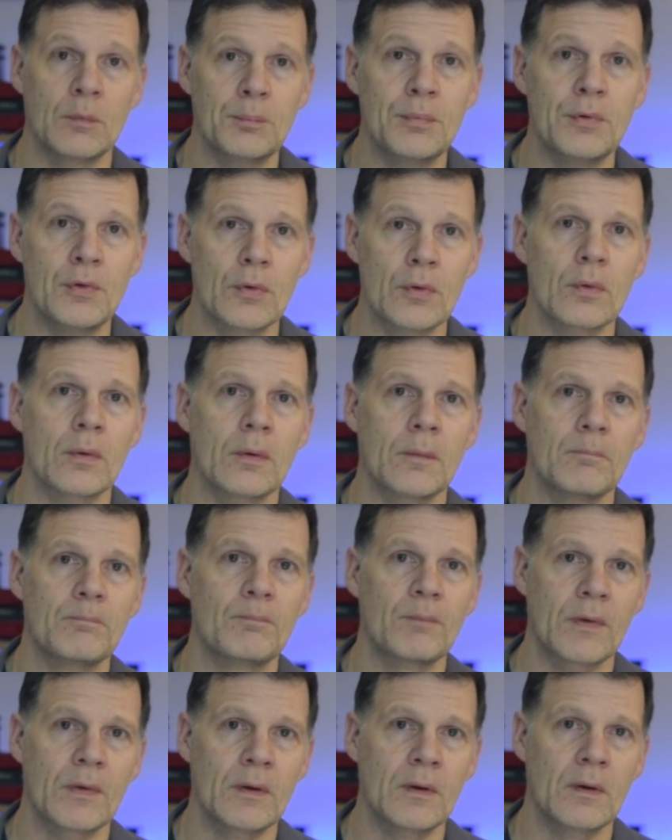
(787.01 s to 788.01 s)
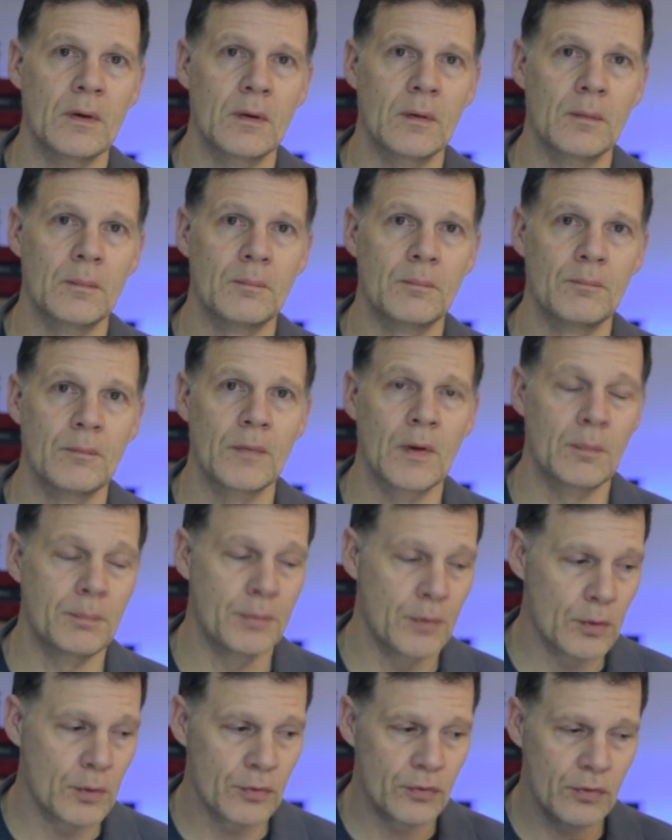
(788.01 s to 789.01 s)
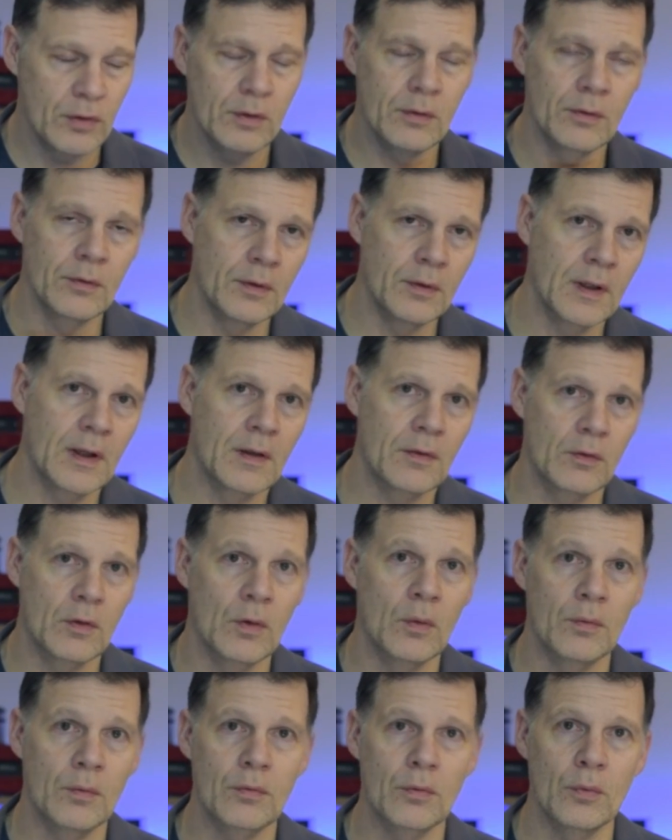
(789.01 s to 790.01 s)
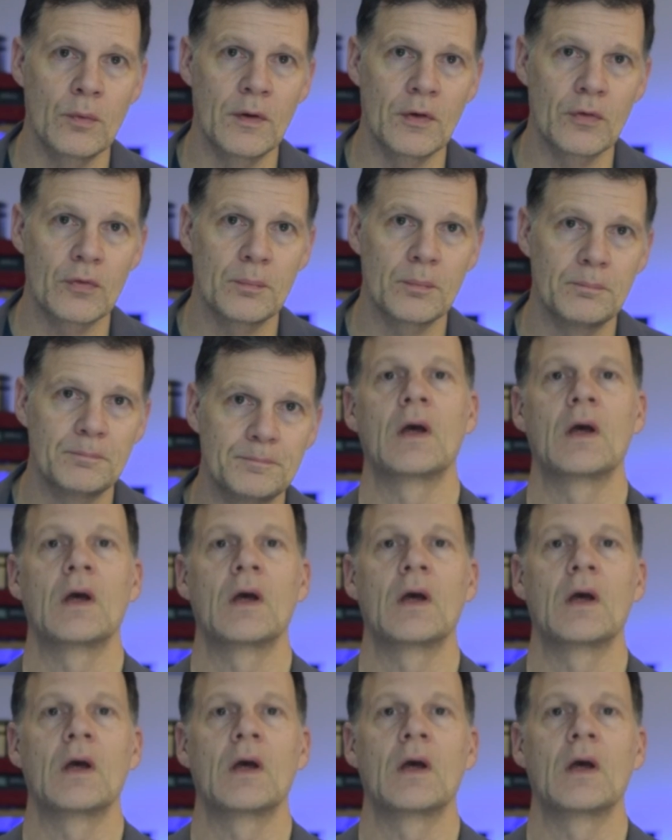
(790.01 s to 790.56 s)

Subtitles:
pure a signal you get going through this.